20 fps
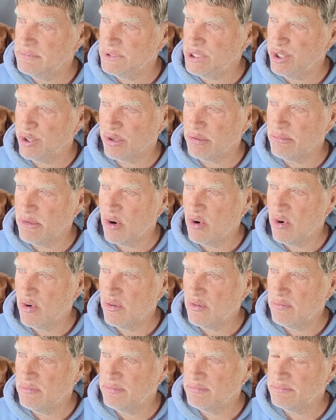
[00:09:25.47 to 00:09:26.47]

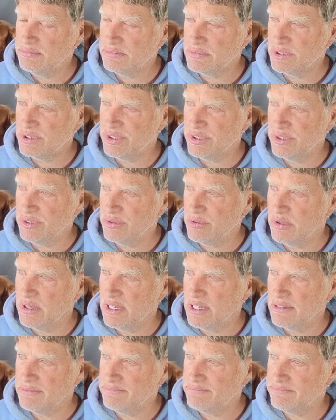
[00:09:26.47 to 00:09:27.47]
Yermo
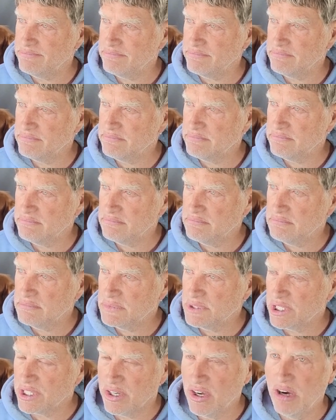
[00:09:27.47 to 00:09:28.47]
to
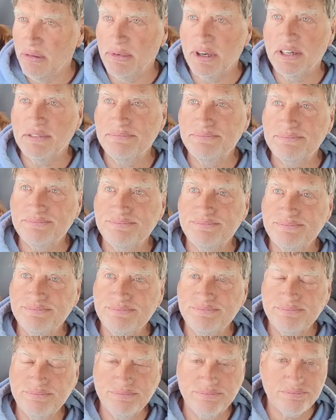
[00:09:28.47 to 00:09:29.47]
Tacoma.
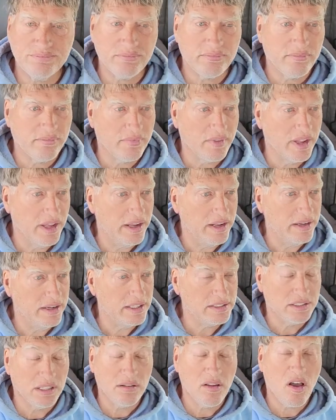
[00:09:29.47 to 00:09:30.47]

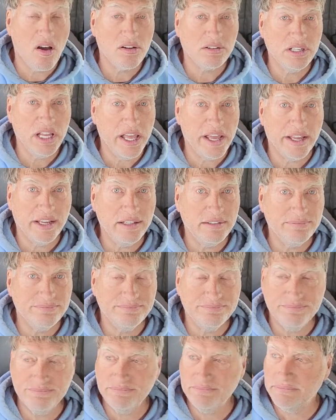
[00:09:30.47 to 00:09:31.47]
That's a long day.
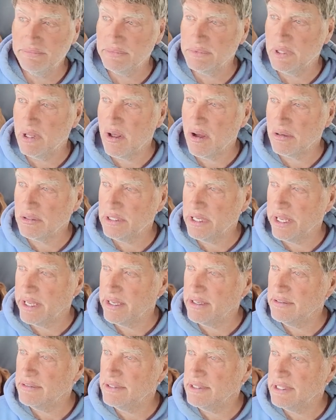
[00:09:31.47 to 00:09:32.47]
Long
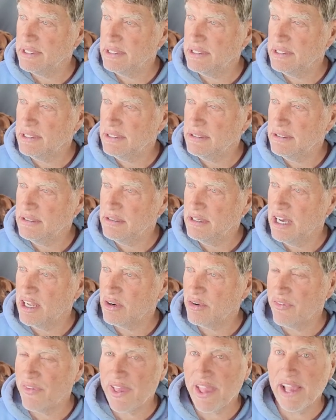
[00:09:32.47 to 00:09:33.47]
day. I
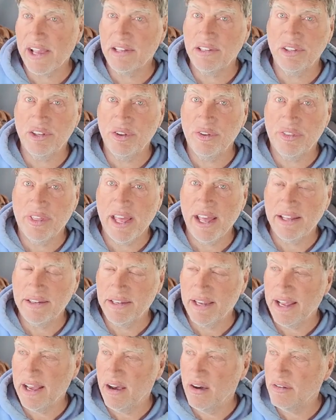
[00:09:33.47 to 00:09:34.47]
don't think I can do that
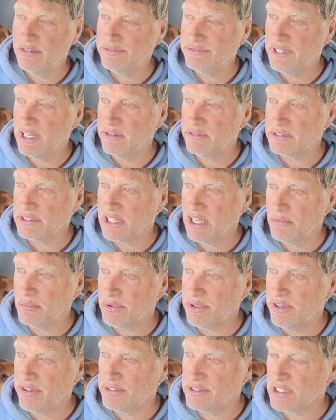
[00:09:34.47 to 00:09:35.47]
now. That was a couple
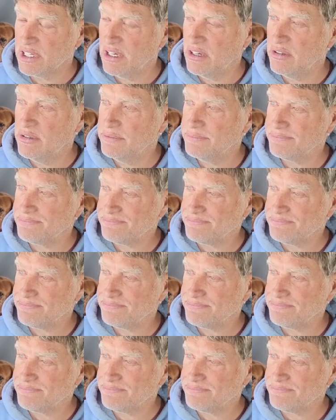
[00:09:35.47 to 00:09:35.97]
of years ago.